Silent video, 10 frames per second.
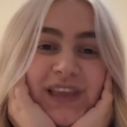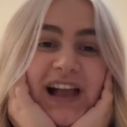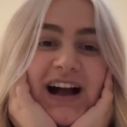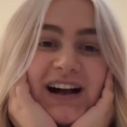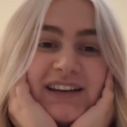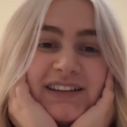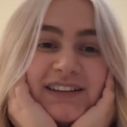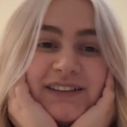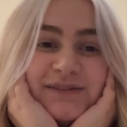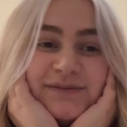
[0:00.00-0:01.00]
and
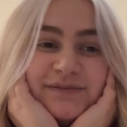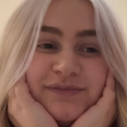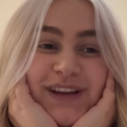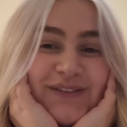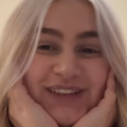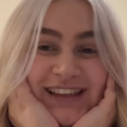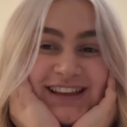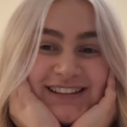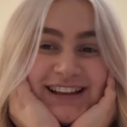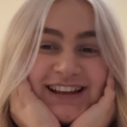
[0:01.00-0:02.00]
I'm really
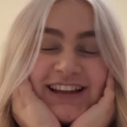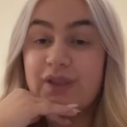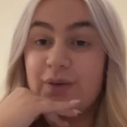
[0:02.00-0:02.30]
excited.